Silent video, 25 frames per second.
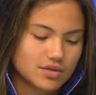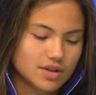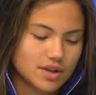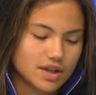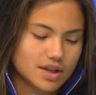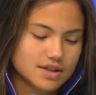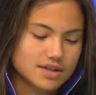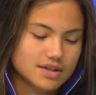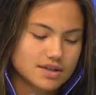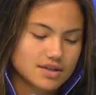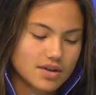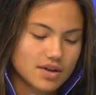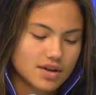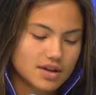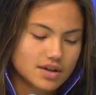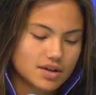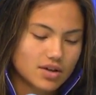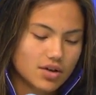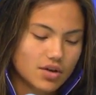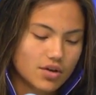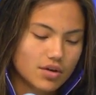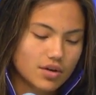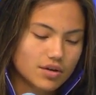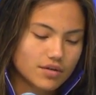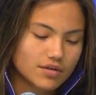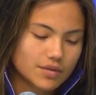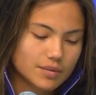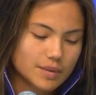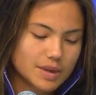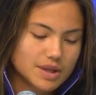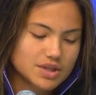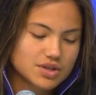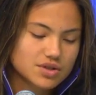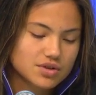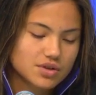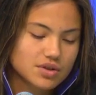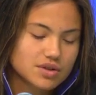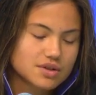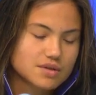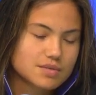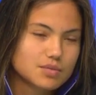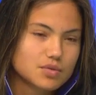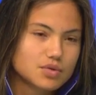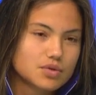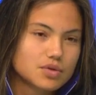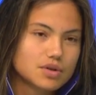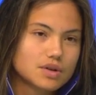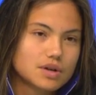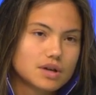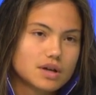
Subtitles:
like started going for my shots more.